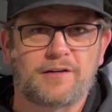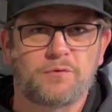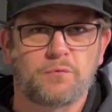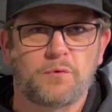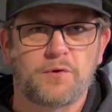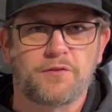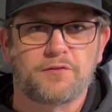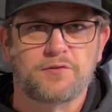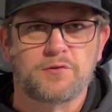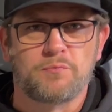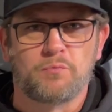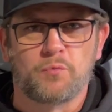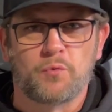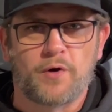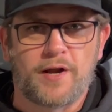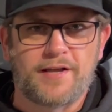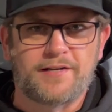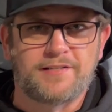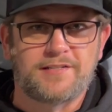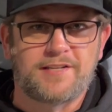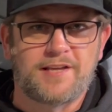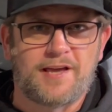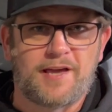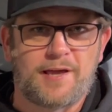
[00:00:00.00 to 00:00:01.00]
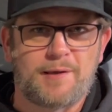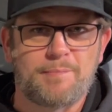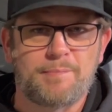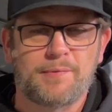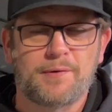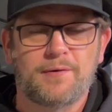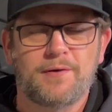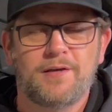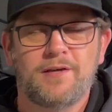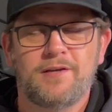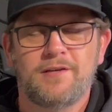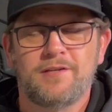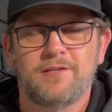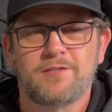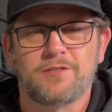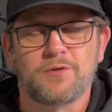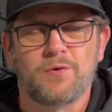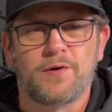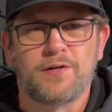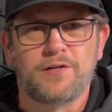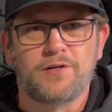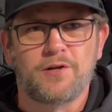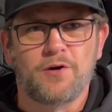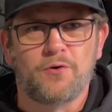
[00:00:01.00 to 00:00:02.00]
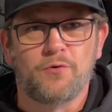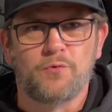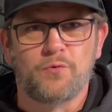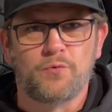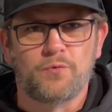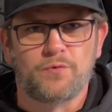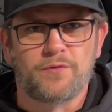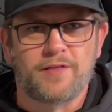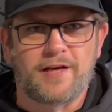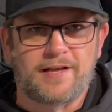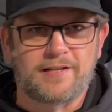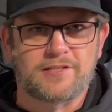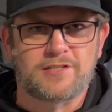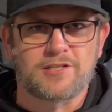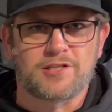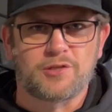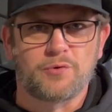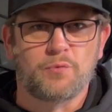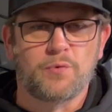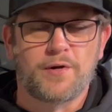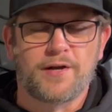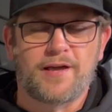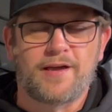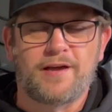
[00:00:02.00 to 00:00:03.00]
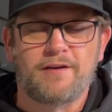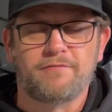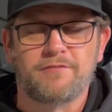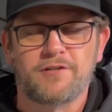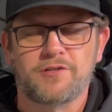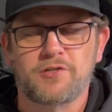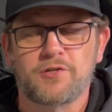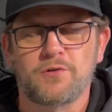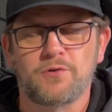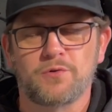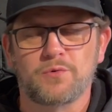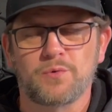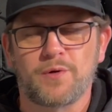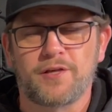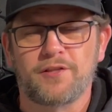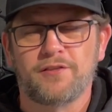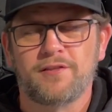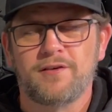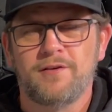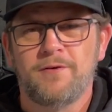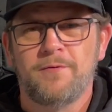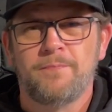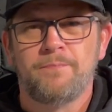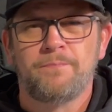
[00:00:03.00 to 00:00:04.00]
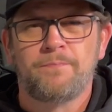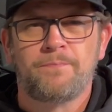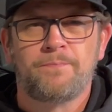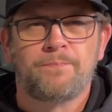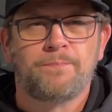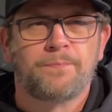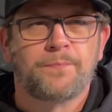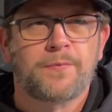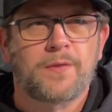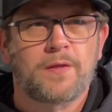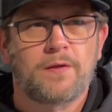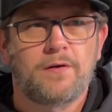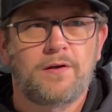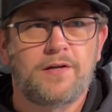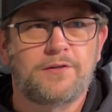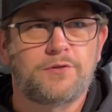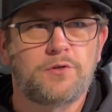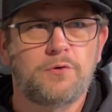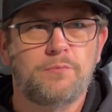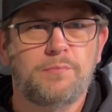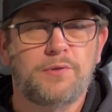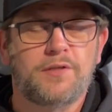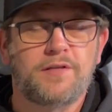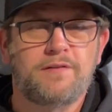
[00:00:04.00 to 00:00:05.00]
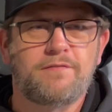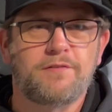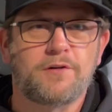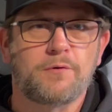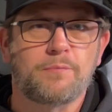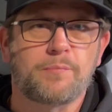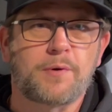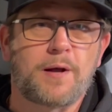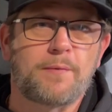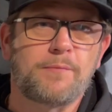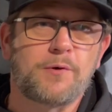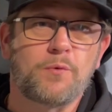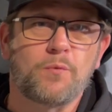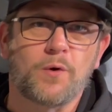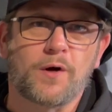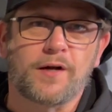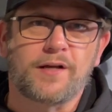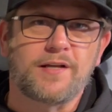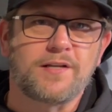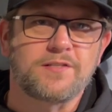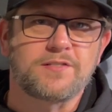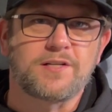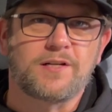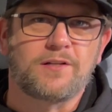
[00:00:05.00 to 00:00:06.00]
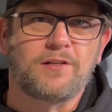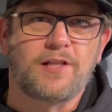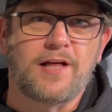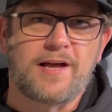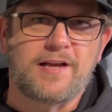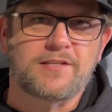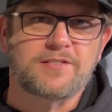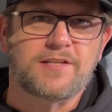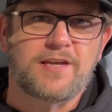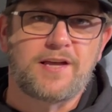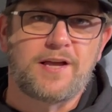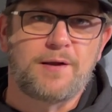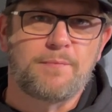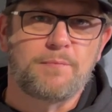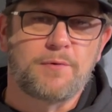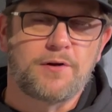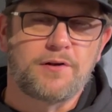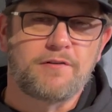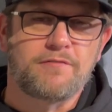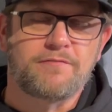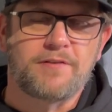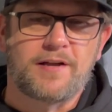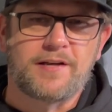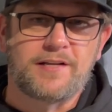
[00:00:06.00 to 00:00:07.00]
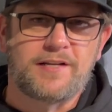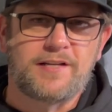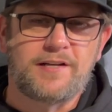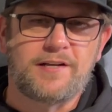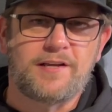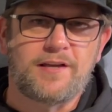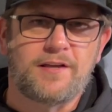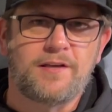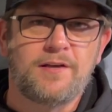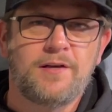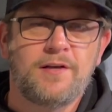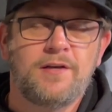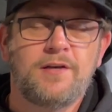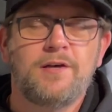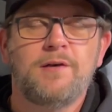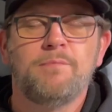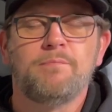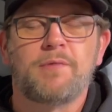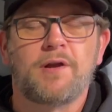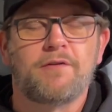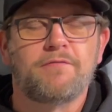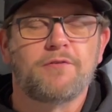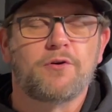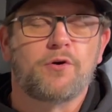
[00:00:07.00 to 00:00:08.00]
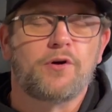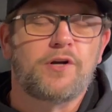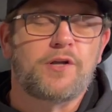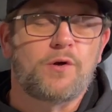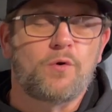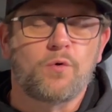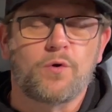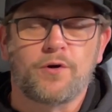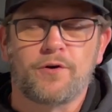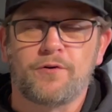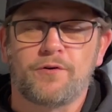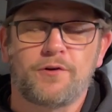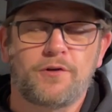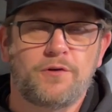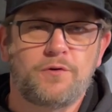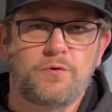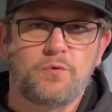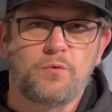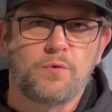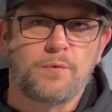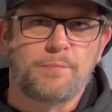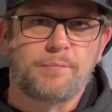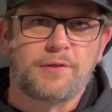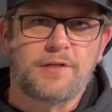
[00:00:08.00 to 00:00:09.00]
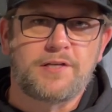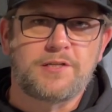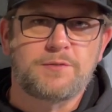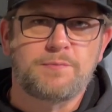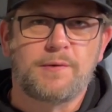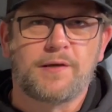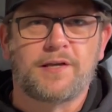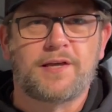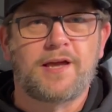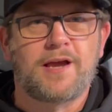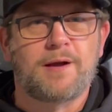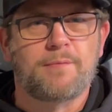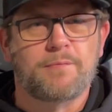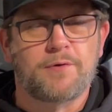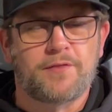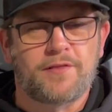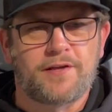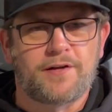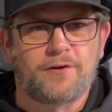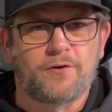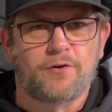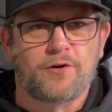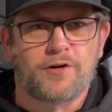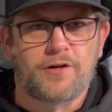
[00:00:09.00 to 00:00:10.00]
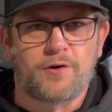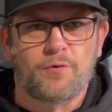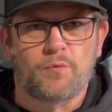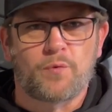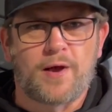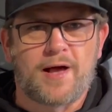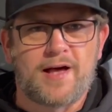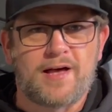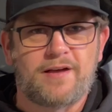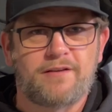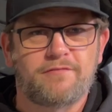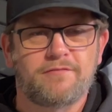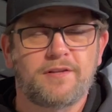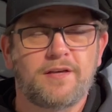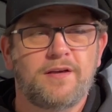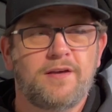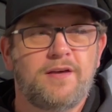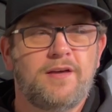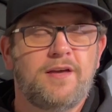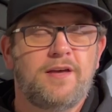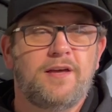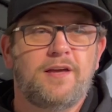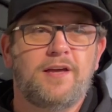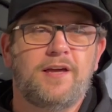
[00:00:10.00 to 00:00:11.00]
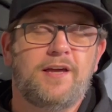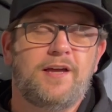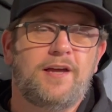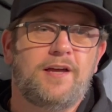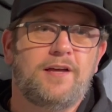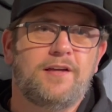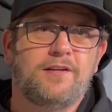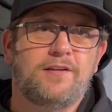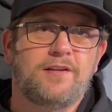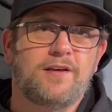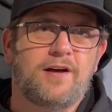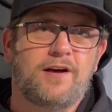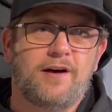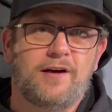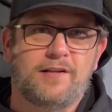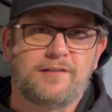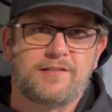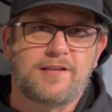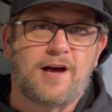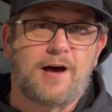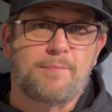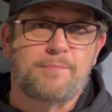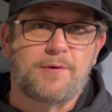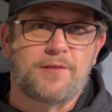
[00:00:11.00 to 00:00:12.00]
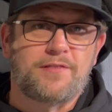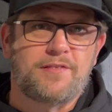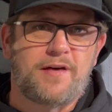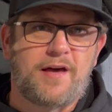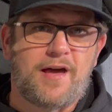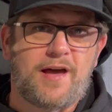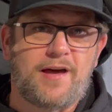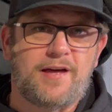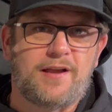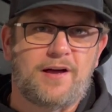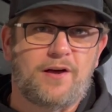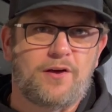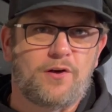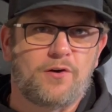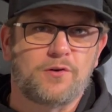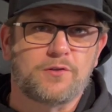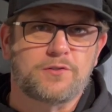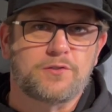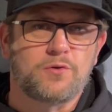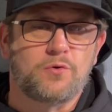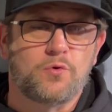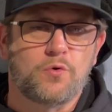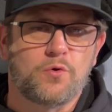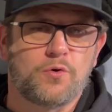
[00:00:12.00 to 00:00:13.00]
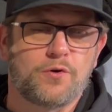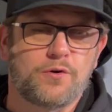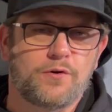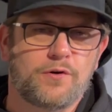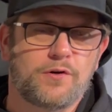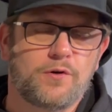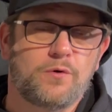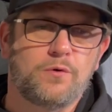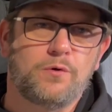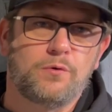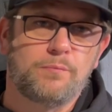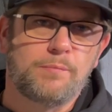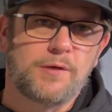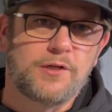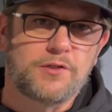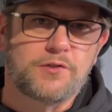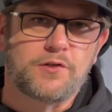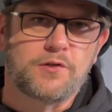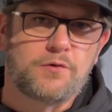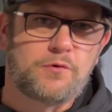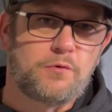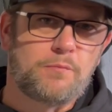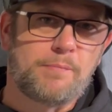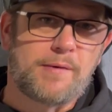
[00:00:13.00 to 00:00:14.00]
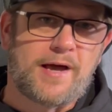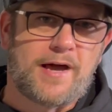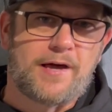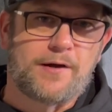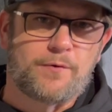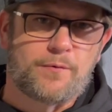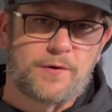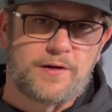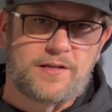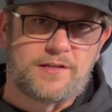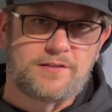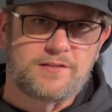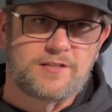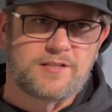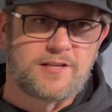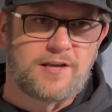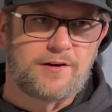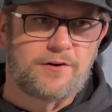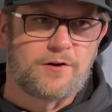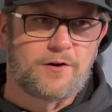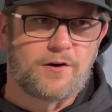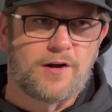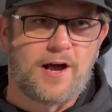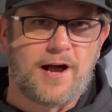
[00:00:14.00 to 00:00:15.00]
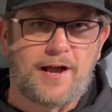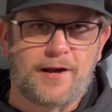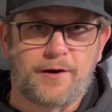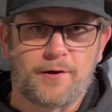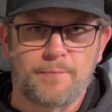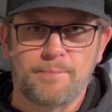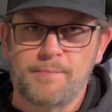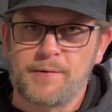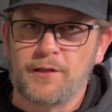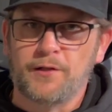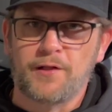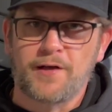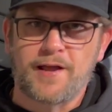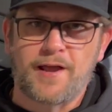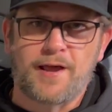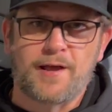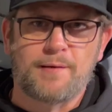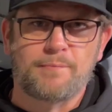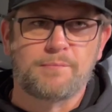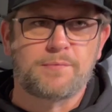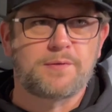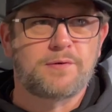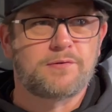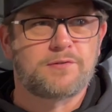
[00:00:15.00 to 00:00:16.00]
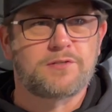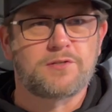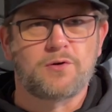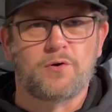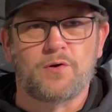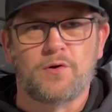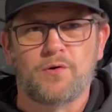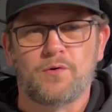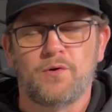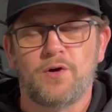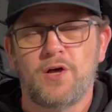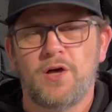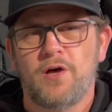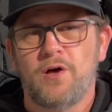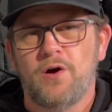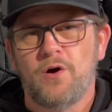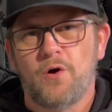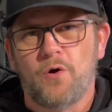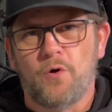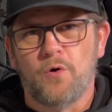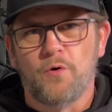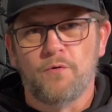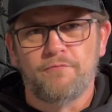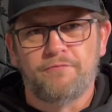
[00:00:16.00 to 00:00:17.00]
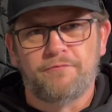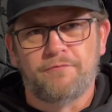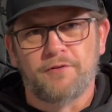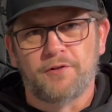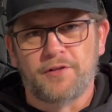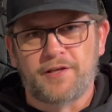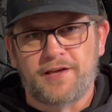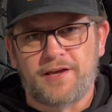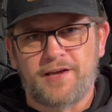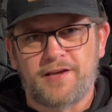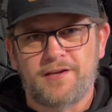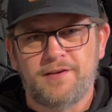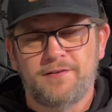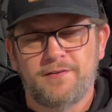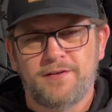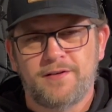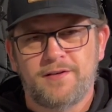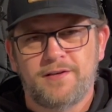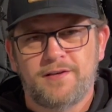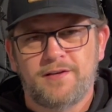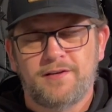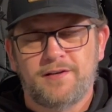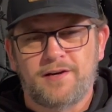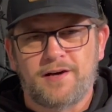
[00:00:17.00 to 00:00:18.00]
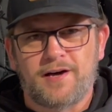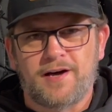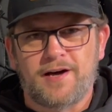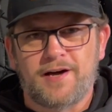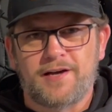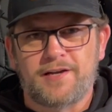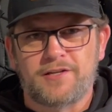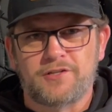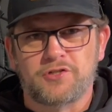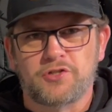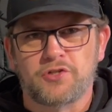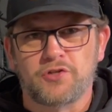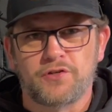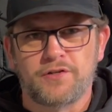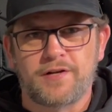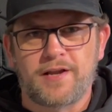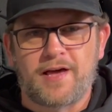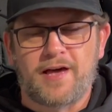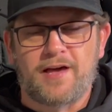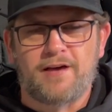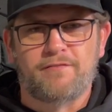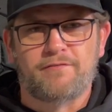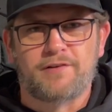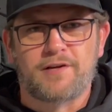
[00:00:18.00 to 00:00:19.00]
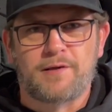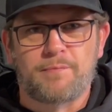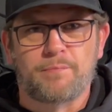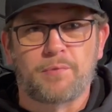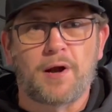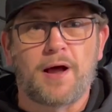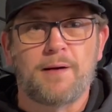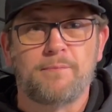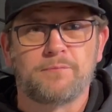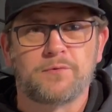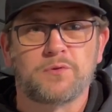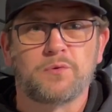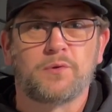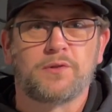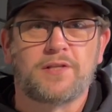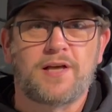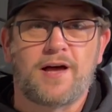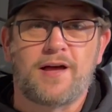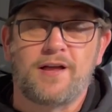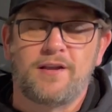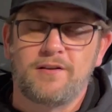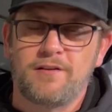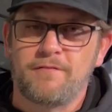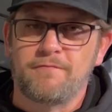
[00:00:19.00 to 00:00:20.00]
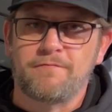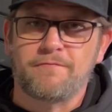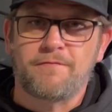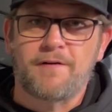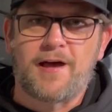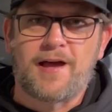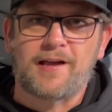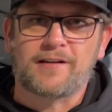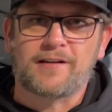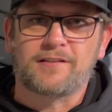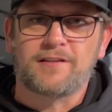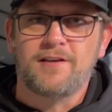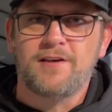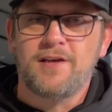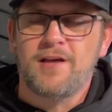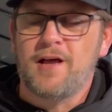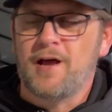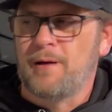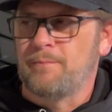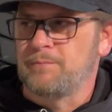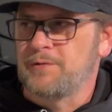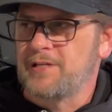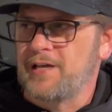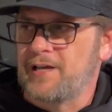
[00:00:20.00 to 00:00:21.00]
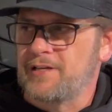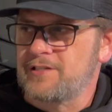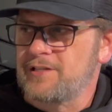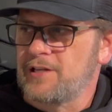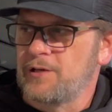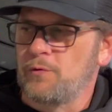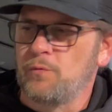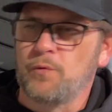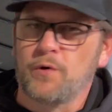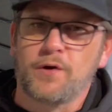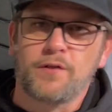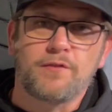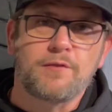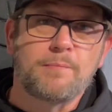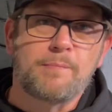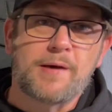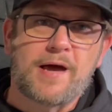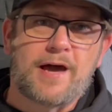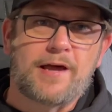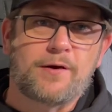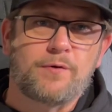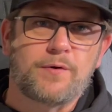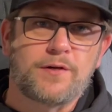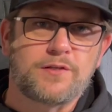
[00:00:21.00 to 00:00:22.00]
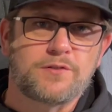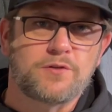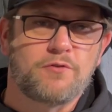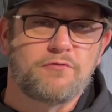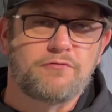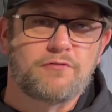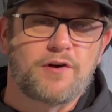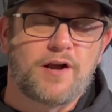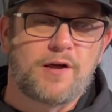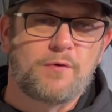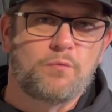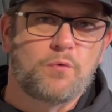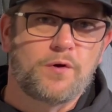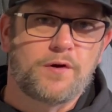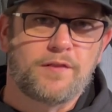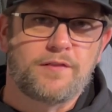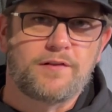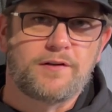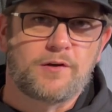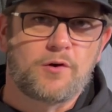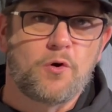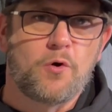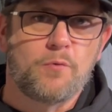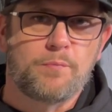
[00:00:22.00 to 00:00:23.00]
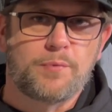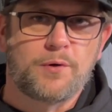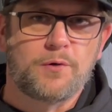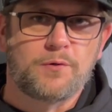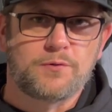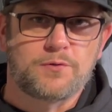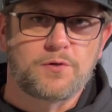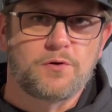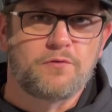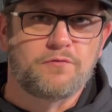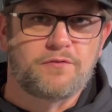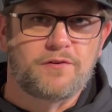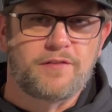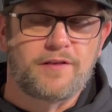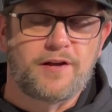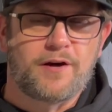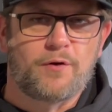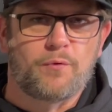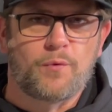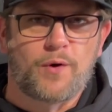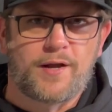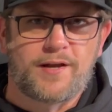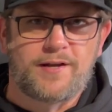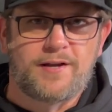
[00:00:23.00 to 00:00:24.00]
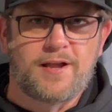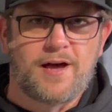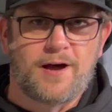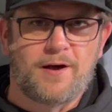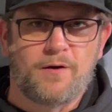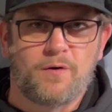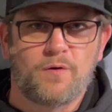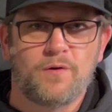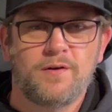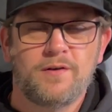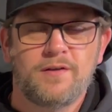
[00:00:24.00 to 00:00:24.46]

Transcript: with some red tape, so I know that's the one I have issues with. I do believe it'll probably work as a glass camera if I need it, but I've already ordered a new replacement camera that already arrived, and on top of that, I also ordered a whole bunch of new batteries that are higher milliamp, so hopefully I shouldn't have any problems with that. In fact, I'm testing one of the batteries over on one of the GoPros over there right now,